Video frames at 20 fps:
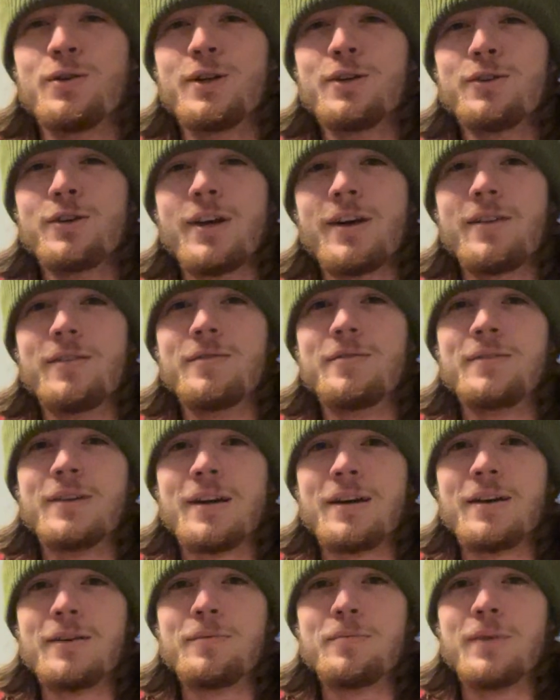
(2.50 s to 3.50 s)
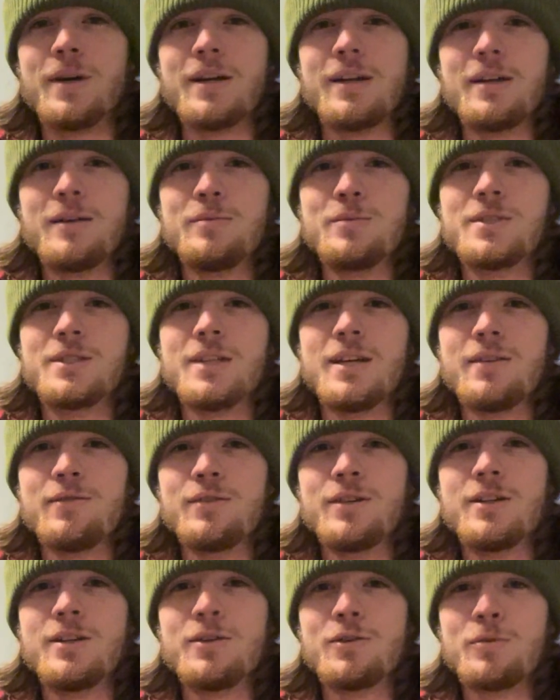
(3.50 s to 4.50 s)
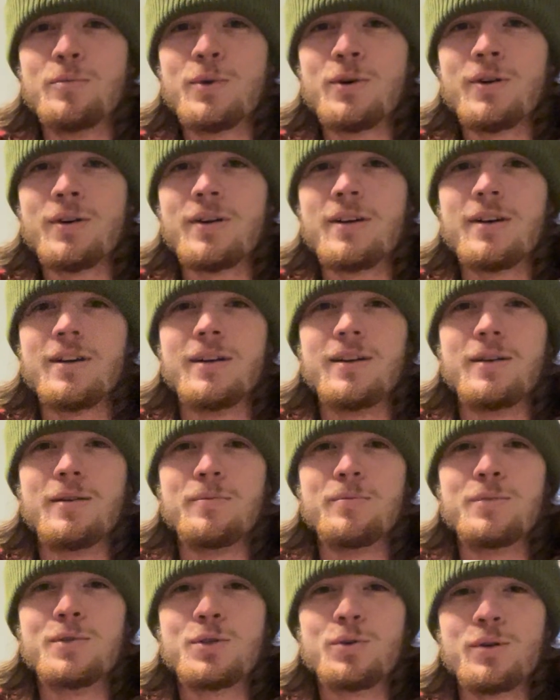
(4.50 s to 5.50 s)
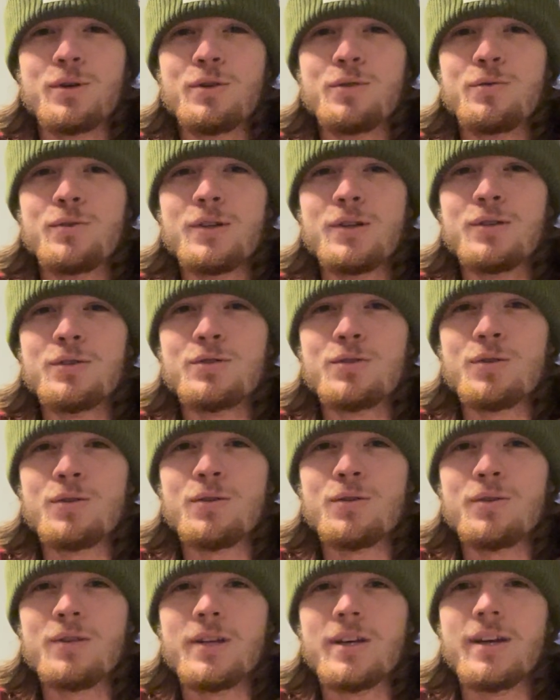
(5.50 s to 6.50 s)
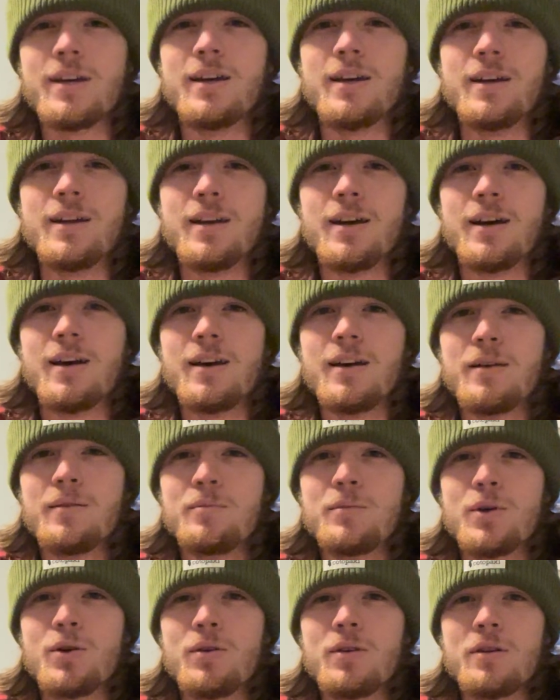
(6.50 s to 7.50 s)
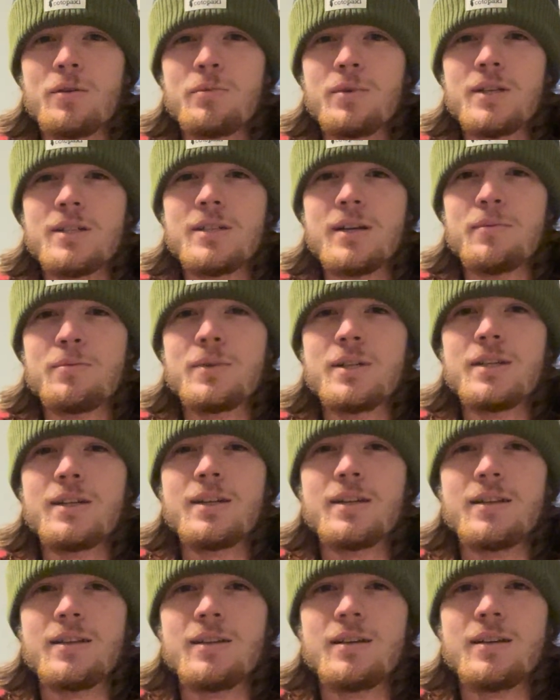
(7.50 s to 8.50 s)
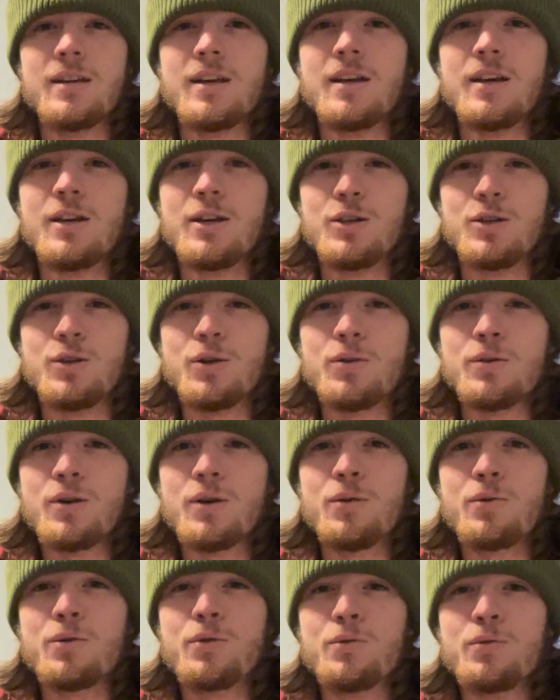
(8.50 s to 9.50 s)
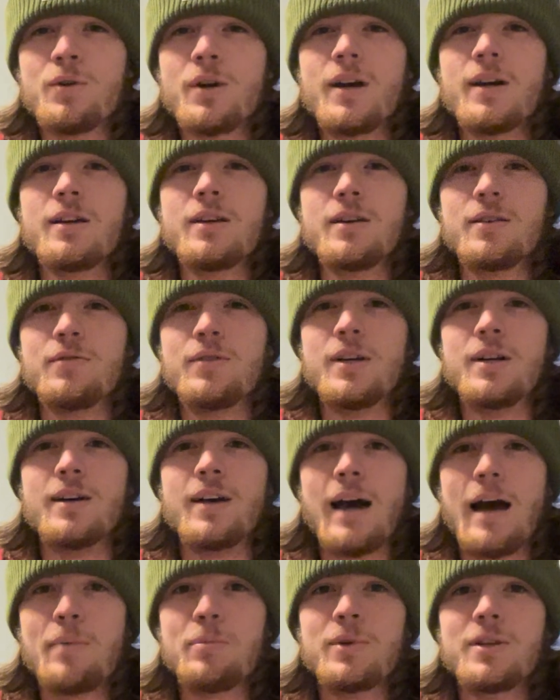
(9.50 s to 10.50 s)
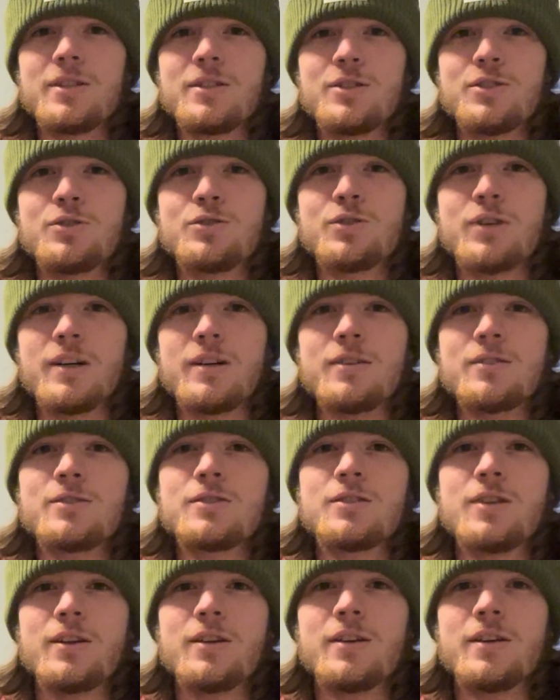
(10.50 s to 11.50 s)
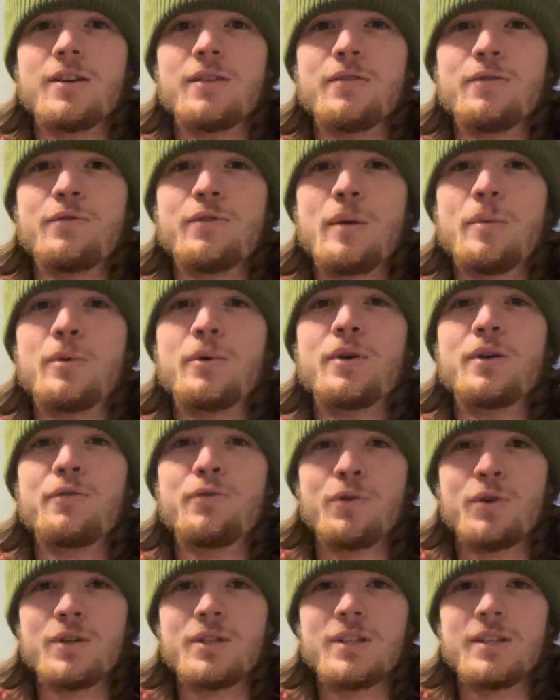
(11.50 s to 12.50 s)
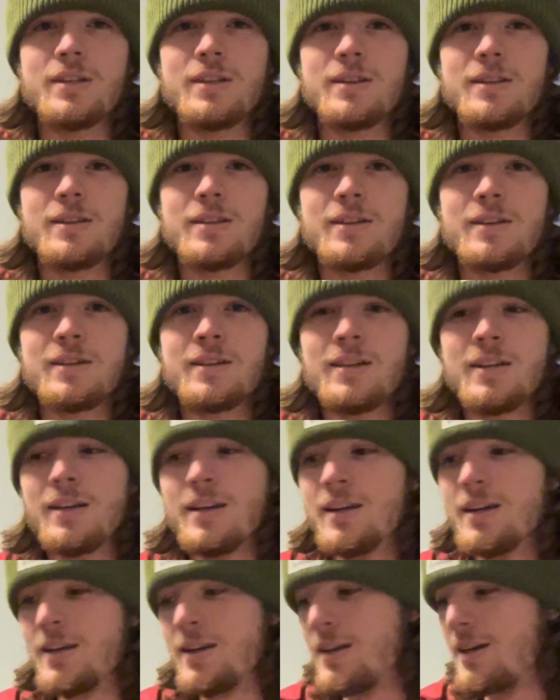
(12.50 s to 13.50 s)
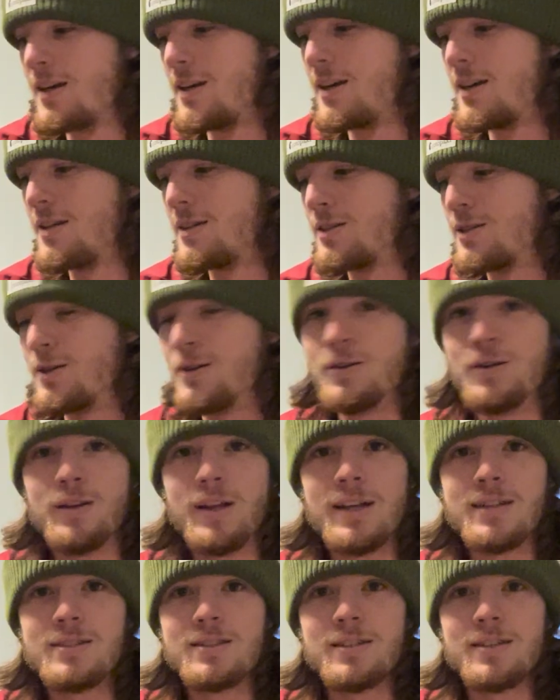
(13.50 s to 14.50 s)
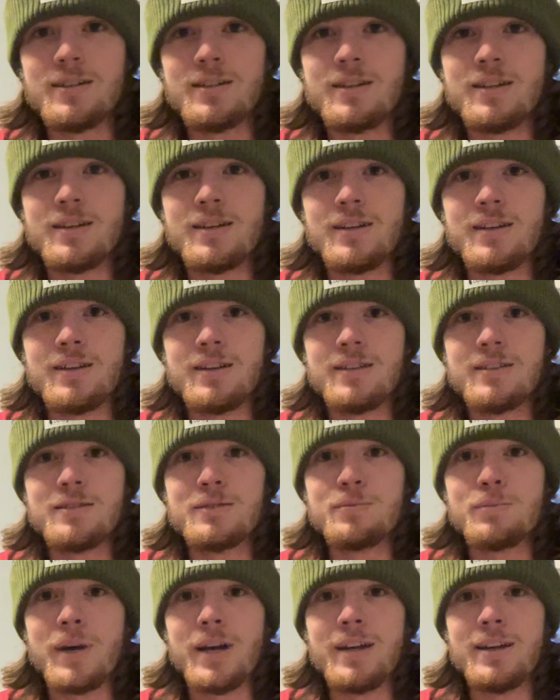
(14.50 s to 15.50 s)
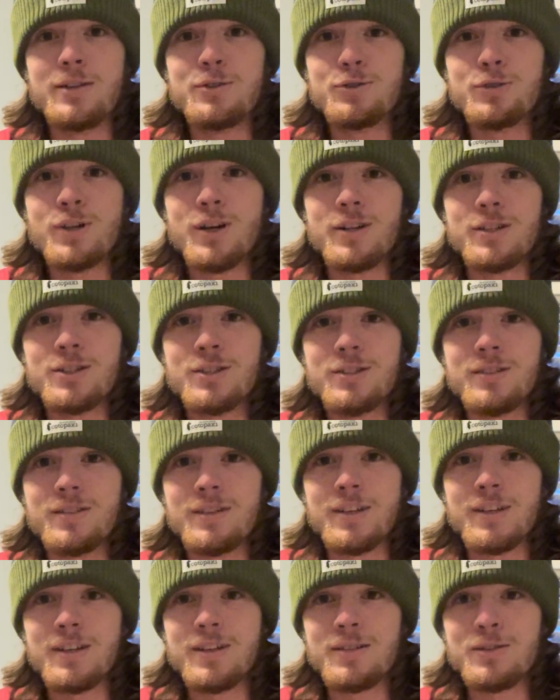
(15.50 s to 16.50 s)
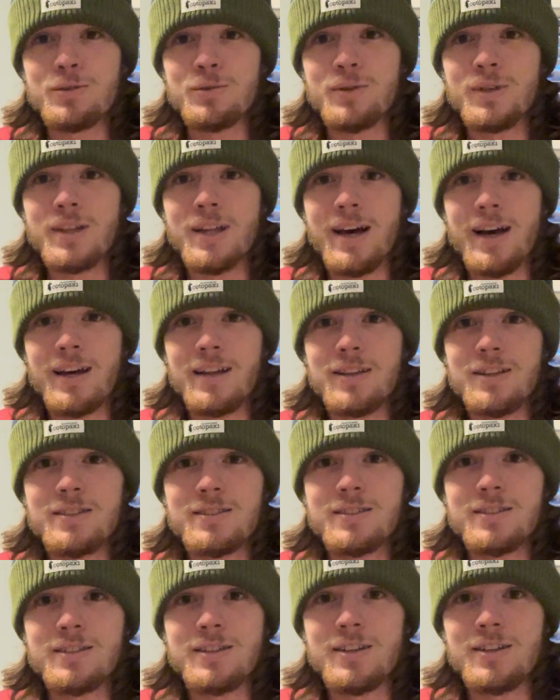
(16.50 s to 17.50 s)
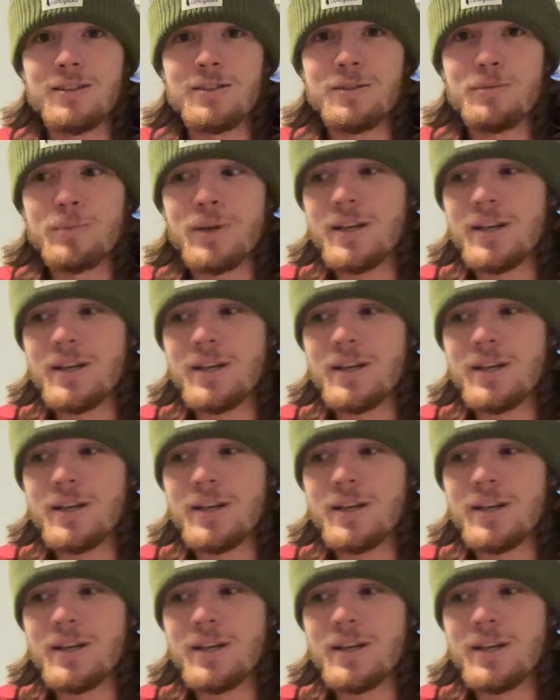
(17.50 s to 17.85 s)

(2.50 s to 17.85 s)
Internet. My name's David Dillmore. I'm 23 years old and I'm going to be attempting a yo-yo through hike of the Appalachian Trail starting on February 14th. So that's my introduction. So with that, let's get on my